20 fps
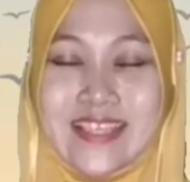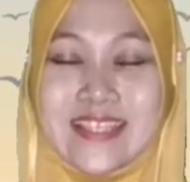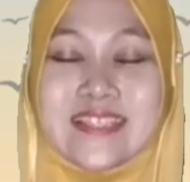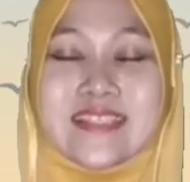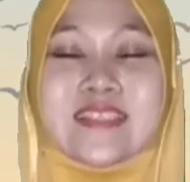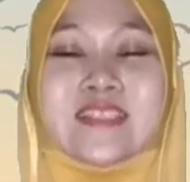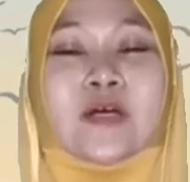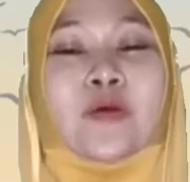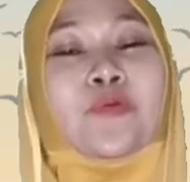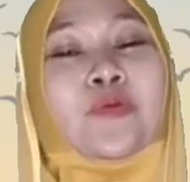
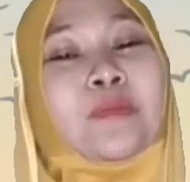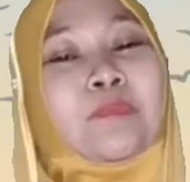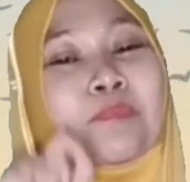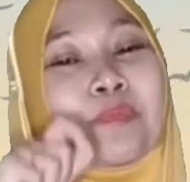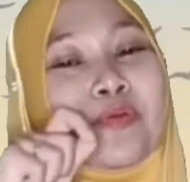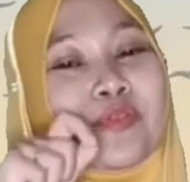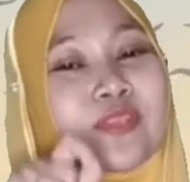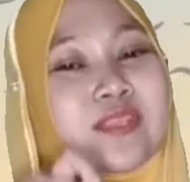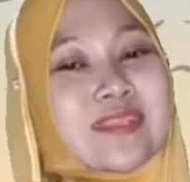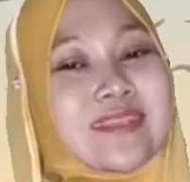So we
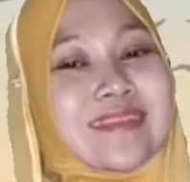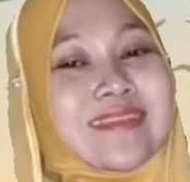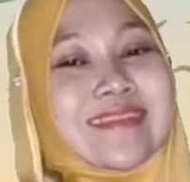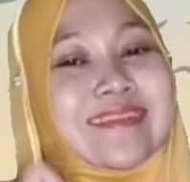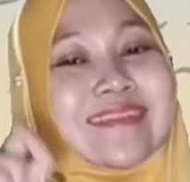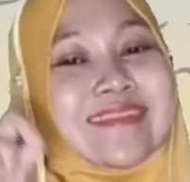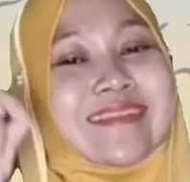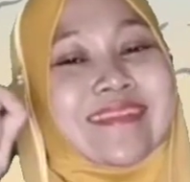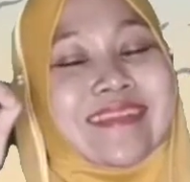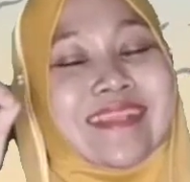put
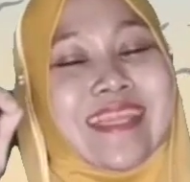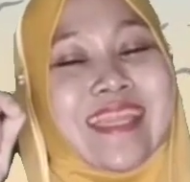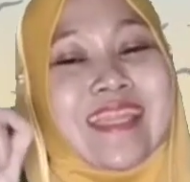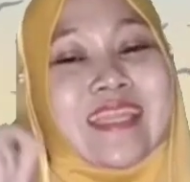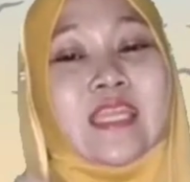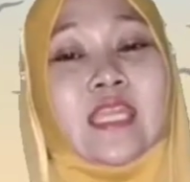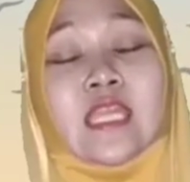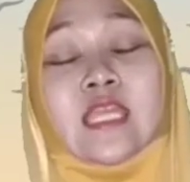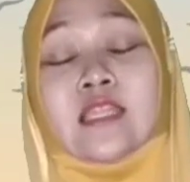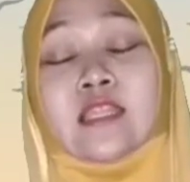tick
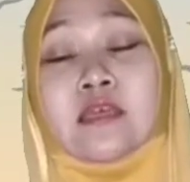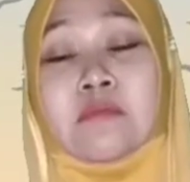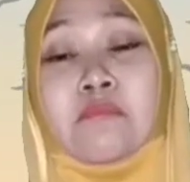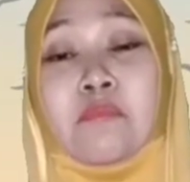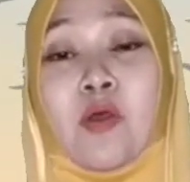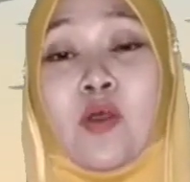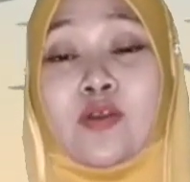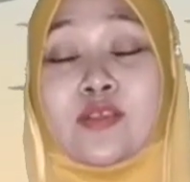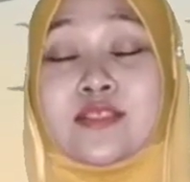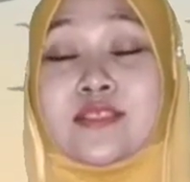in the
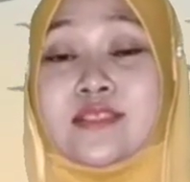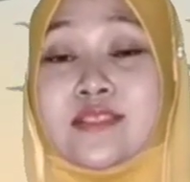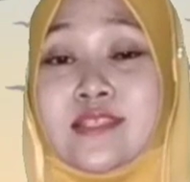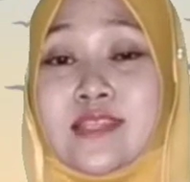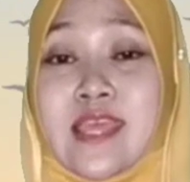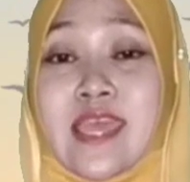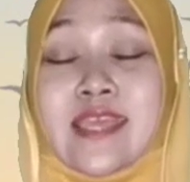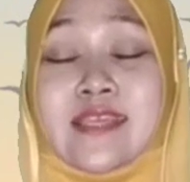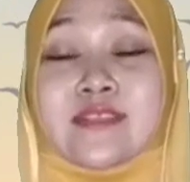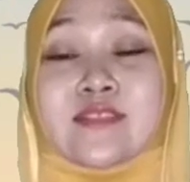box
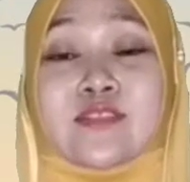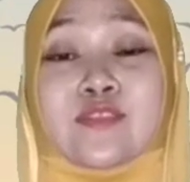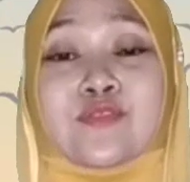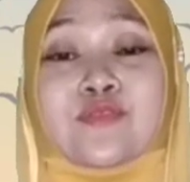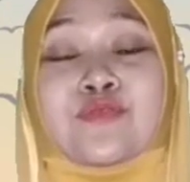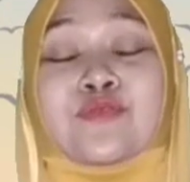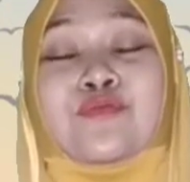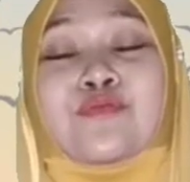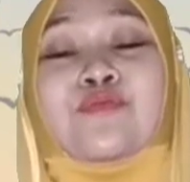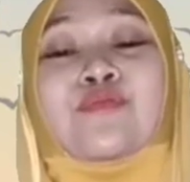
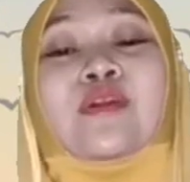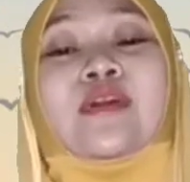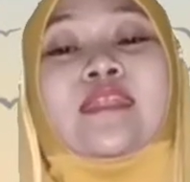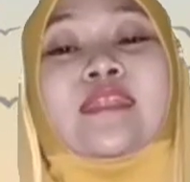next to